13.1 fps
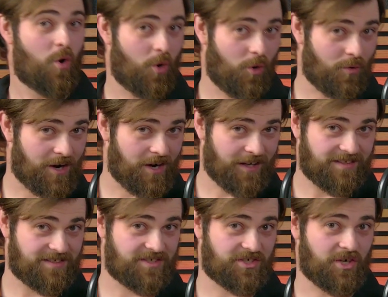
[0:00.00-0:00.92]
All right,
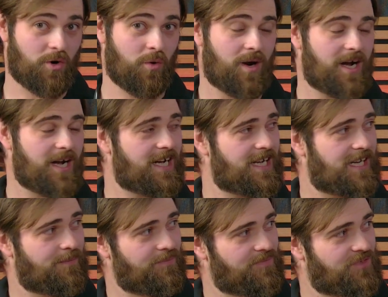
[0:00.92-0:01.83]
so
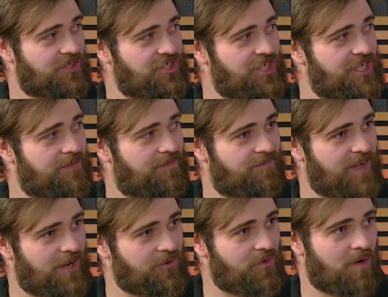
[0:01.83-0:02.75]
the Chief
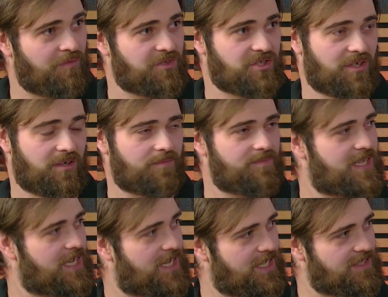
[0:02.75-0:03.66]
Value Officer.
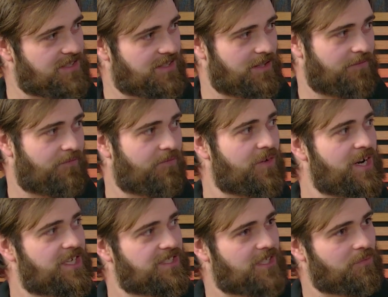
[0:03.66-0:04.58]
It's a
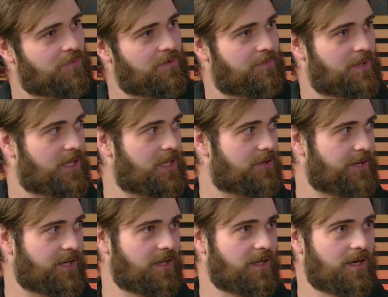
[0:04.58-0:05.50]
phrase that we've been
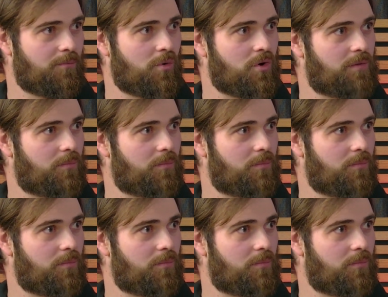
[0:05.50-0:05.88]
hearing more and